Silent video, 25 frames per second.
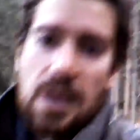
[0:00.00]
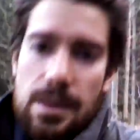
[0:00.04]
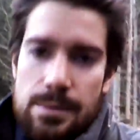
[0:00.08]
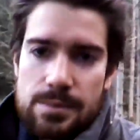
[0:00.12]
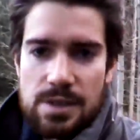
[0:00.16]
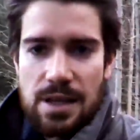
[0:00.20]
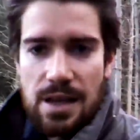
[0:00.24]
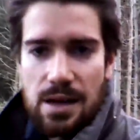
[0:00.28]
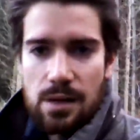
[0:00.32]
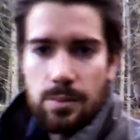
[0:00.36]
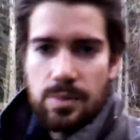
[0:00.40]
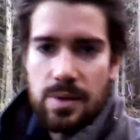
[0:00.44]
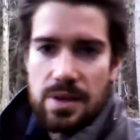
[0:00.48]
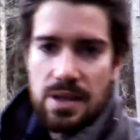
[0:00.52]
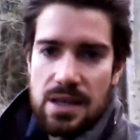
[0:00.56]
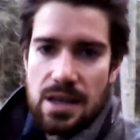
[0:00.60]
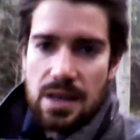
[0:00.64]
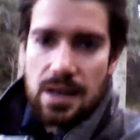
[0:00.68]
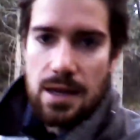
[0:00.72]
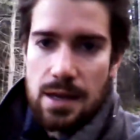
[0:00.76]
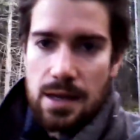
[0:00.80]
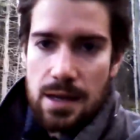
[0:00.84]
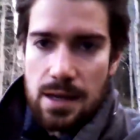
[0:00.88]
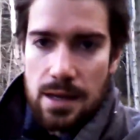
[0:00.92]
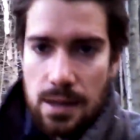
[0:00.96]
be
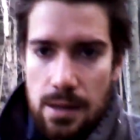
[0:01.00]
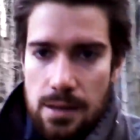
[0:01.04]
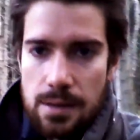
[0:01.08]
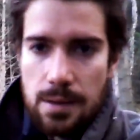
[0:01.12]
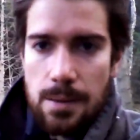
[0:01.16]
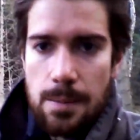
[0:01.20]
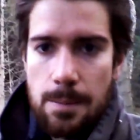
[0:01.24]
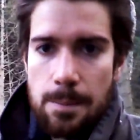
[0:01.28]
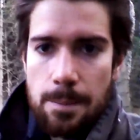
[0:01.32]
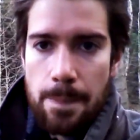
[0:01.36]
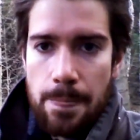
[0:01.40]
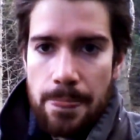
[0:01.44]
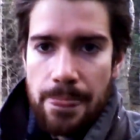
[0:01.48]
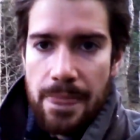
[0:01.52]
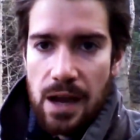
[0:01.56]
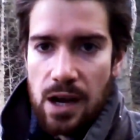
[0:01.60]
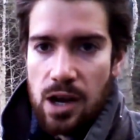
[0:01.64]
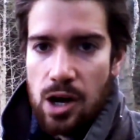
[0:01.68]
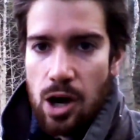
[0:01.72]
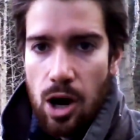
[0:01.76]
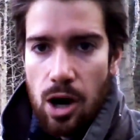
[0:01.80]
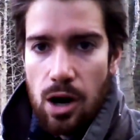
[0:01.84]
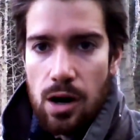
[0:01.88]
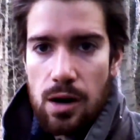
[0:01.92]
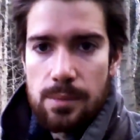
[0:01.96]
a
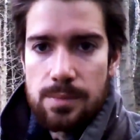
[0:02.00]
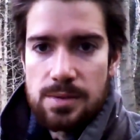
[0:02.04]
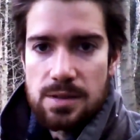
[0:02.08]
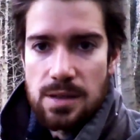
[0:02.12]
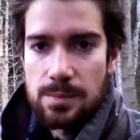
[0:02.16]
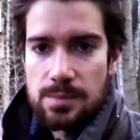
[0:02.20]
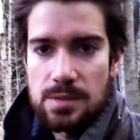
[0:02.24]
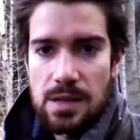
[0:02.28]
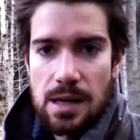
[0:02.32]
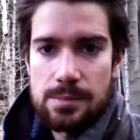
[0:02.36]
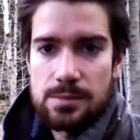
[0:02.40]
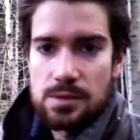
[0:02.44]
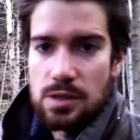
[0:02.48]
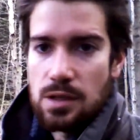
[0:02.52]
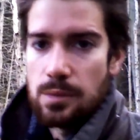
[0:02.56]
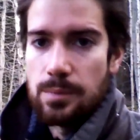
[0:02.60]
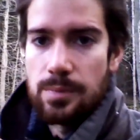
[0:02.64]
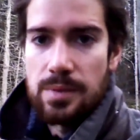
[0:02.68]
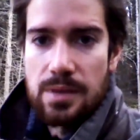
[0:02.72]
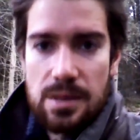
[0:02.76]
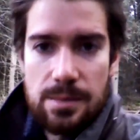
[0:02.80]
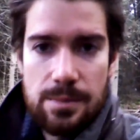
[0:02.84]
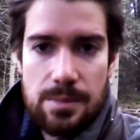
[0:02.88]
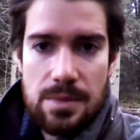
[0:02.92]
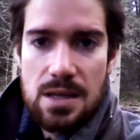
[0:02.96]
carb, sometimes it'll
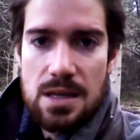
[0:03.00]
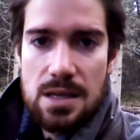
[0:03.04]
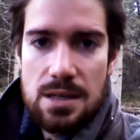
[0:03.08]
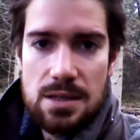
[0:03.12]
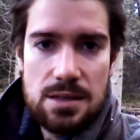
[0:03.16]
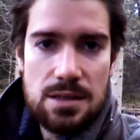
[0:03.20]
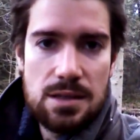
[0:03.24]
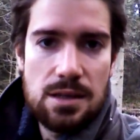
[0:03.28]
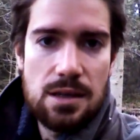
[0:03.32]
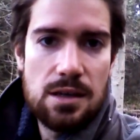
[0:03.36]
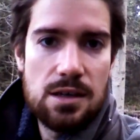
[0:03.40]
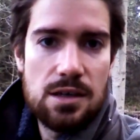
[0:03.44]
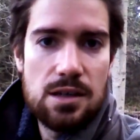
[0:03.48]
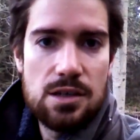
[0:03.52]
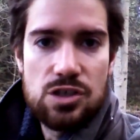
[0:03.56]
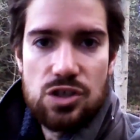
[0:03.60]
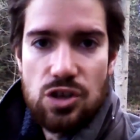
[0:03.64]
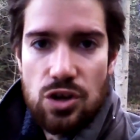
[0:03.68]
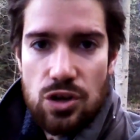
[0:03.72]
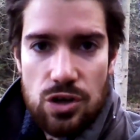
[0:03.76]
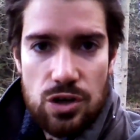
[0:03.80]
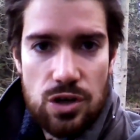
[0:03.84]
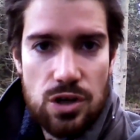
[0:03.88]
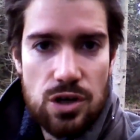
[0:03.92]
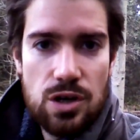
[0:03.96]
be meat,
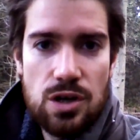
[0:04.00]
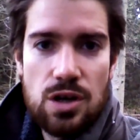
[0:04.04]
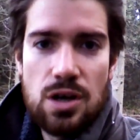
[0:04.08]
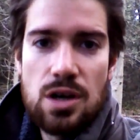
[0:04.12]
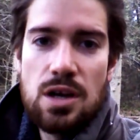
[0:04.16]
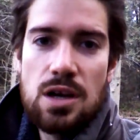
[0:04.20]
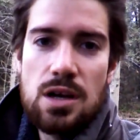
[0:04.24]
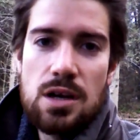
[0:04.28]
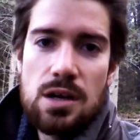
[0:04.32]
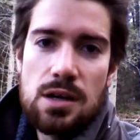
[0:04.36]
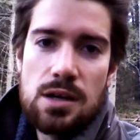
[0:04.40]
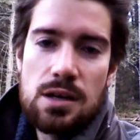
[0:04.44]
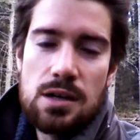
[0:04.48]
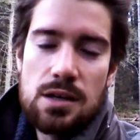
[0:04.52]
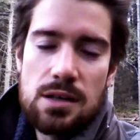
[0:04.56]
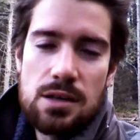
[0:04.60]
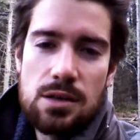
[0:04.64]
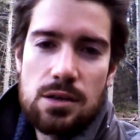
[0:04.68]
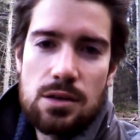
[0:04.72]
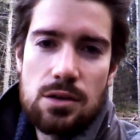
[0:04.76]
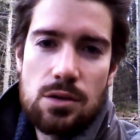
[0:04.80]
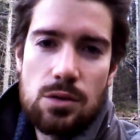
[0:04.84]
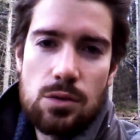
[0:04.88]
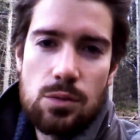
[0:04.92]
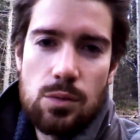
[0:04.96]
sugar.
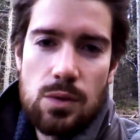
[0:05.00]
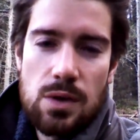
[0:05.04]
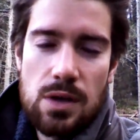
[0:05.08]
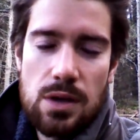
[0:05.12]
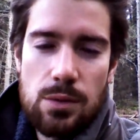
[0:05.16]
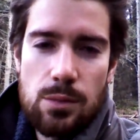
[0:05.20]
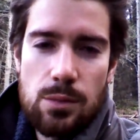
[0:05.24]
We'll